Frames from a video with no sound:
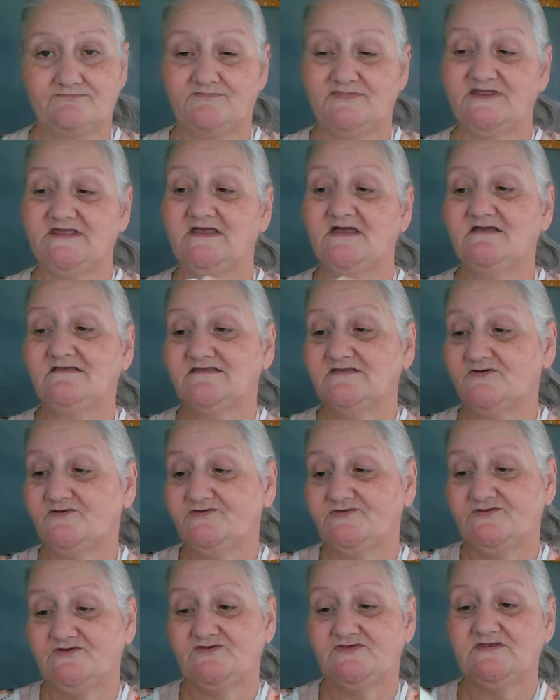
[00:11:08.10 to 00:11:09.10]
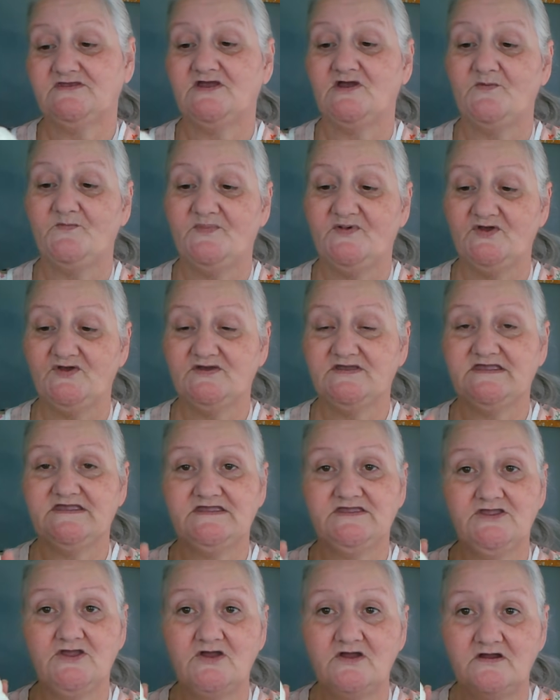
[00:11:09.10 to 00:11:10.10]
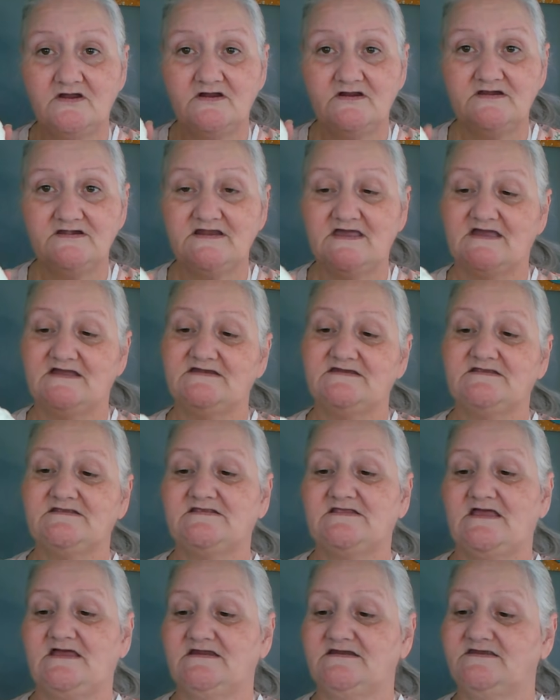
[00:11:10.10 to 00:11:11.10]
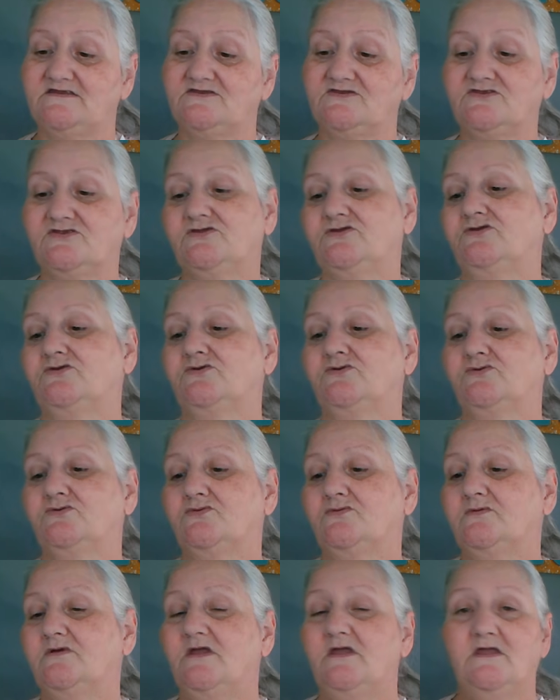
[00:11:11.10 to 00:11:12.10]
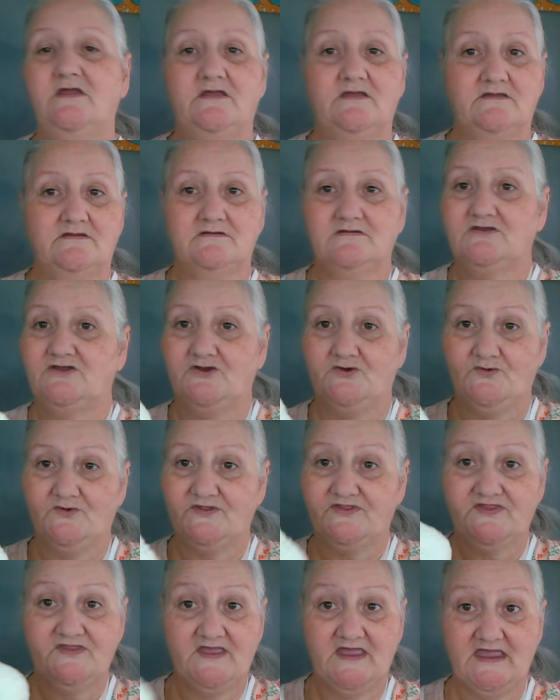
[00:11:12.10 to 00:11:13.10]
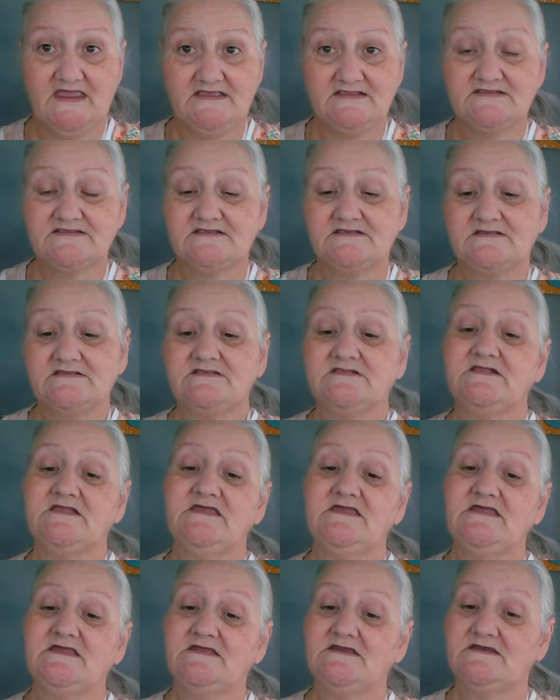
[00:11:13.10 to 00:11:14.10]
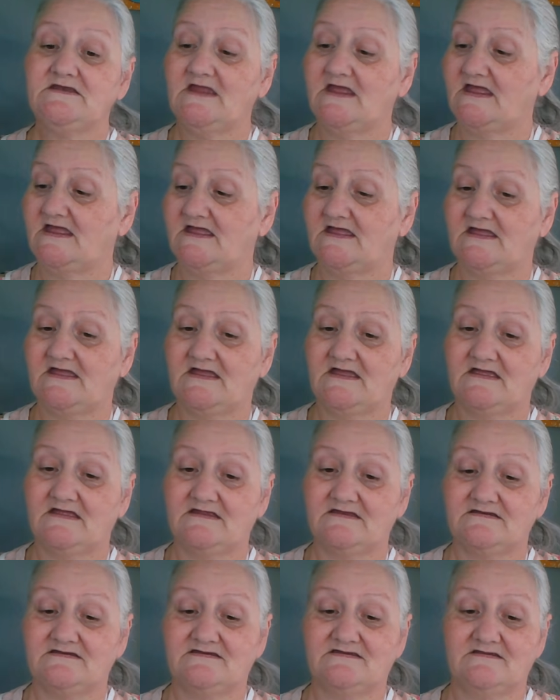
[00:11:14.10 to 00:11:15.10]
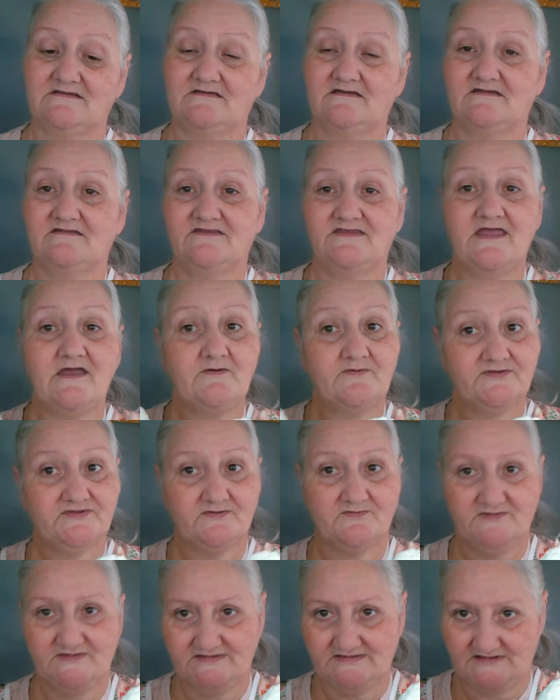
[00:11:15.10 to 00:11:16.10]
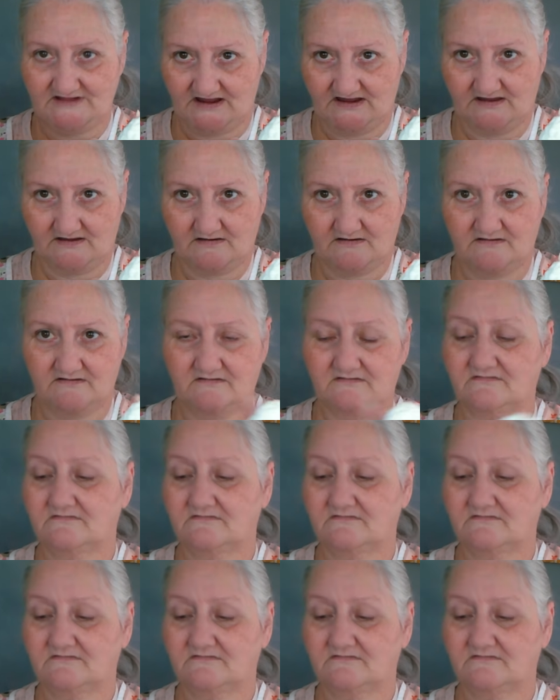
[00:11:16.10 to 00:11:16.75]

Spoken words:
Because I was using a bulky yarn, I decided to go with the 8/16, and that was a mistake.